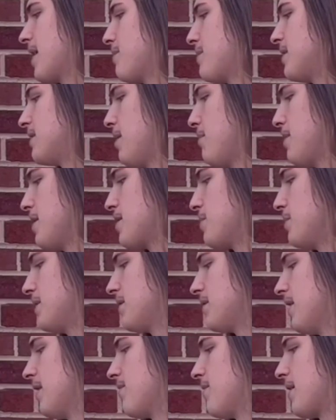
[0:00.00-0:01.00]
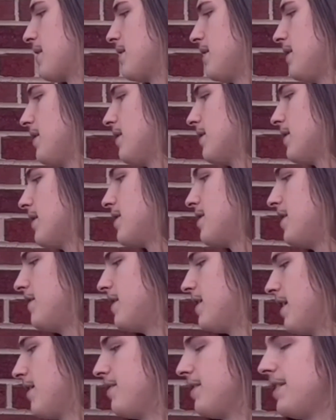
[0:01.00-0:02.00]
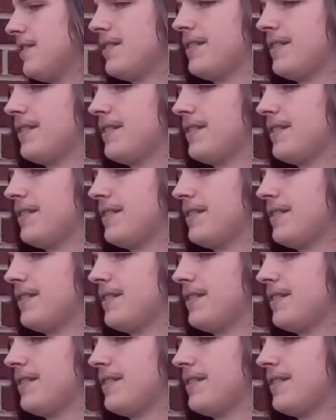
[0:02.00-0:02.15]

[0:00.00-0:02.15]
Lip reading: the same measurements and finally achieved 10 feet.